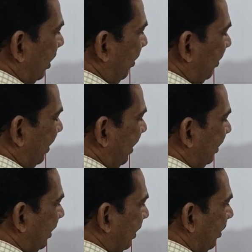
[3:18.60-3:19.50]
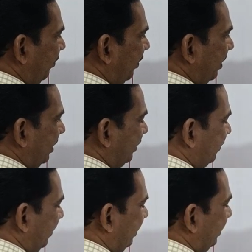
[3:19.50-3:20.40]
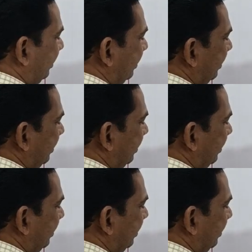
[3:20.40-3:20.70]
I will write the name for this one,